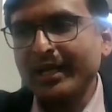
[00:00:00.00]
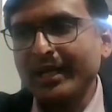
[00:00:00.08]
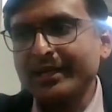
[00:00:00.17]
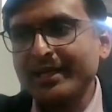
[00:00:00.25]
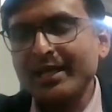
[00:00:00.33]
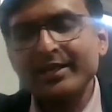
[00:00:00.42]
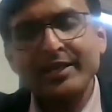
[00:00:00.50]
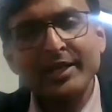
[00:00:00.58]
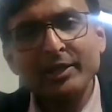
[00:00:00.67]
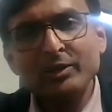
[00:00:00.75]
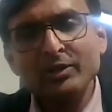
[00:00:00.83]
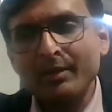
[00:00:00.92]
And I'll tell
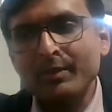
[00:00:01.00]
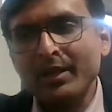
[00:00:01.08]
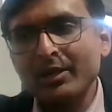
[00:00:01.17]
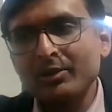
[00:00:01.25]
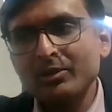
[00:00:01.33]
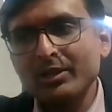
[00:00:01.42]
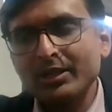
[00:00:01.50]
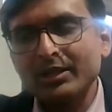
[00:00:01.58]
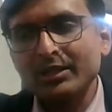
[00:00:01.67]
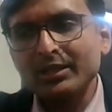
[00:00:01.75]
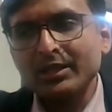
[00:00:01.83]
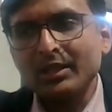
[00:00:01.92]
you about
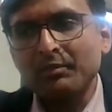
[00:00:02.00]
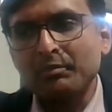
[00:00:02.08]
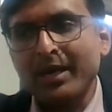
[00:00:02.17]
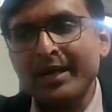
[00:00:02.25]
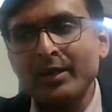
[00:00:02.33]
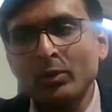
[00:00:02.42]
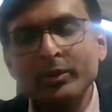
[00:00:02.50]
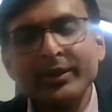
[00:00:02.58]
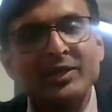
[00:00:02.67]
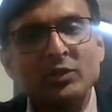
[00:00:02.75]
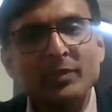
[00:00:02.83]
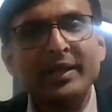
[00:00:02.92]
my own
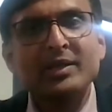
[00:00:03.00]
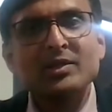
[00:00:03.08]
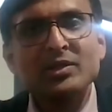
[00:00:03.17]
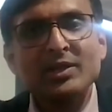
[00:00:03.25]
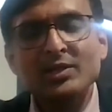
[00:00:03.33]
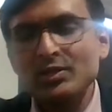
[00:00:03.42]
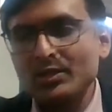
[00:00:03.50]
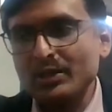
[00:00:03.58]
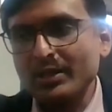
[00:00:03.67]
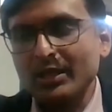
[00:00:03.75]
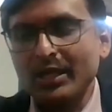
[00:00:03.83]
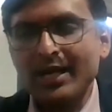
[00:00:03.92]
experiences
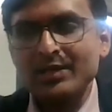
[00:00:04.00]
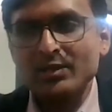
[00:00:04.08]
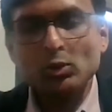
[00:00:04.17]
as